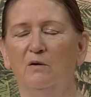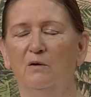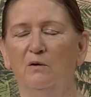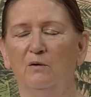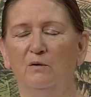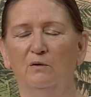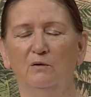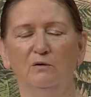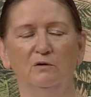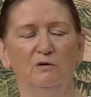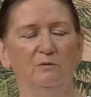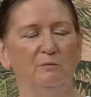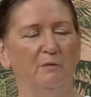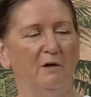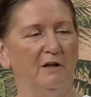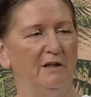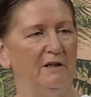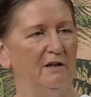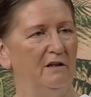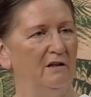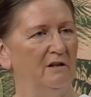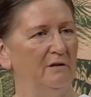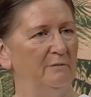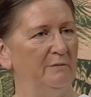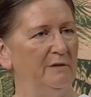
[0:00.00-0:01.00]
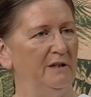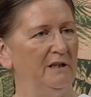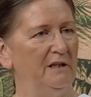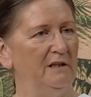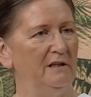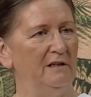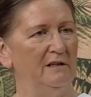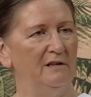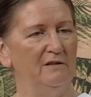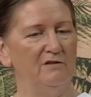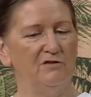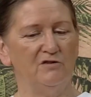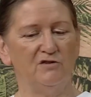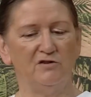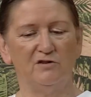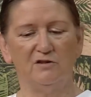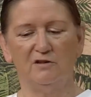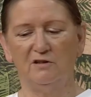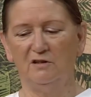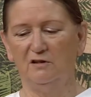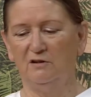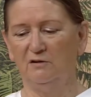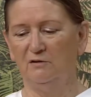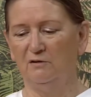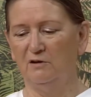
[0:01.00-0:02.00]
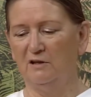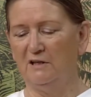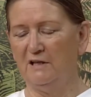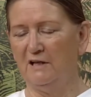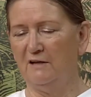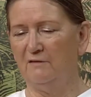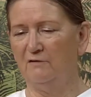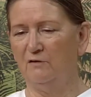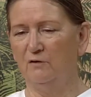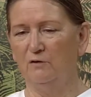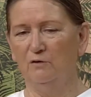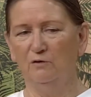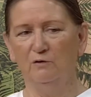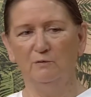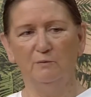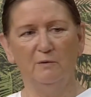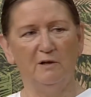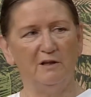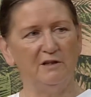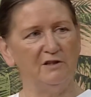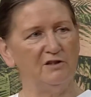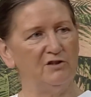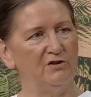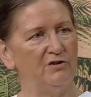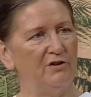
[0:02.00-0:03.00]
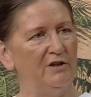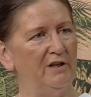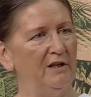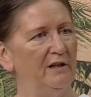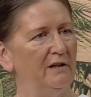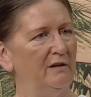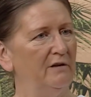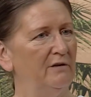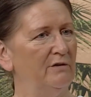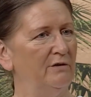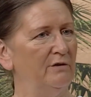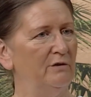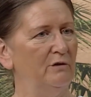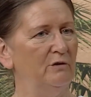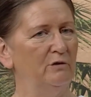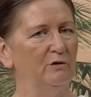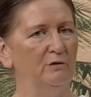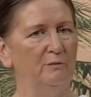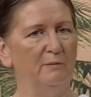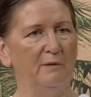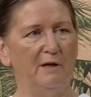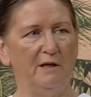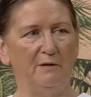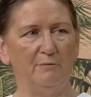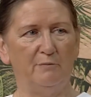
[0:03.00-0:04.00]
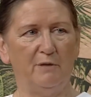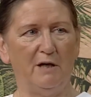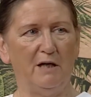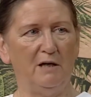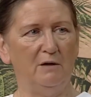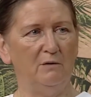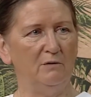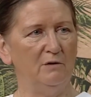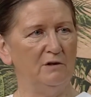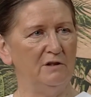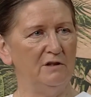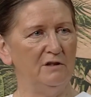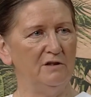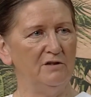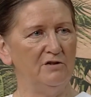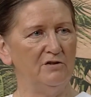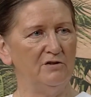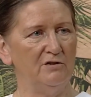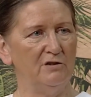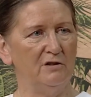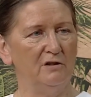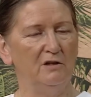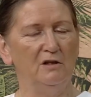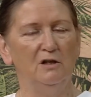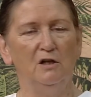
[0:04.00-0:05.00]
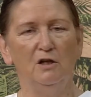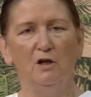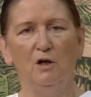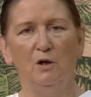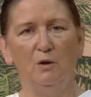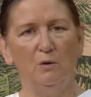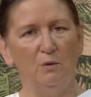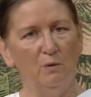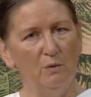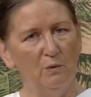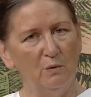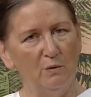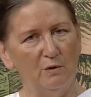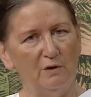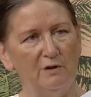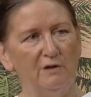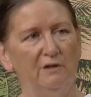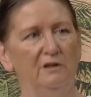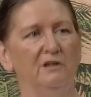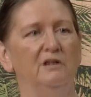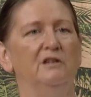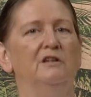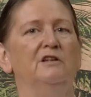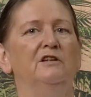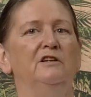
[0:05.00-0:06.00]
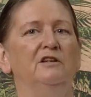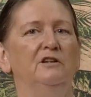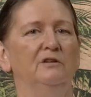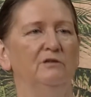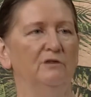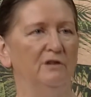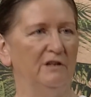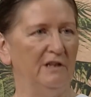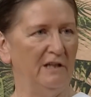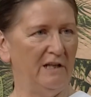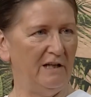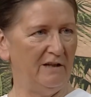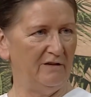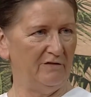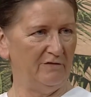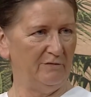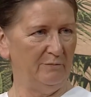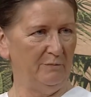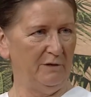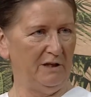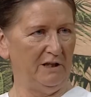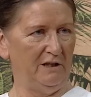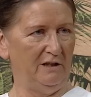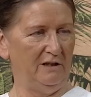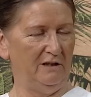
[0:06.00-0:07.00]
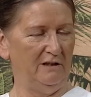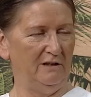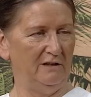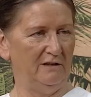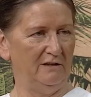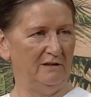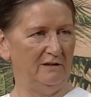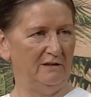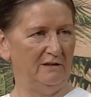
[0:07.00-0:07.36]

all my armies, you can have all my strength, all my powers, or you can have me.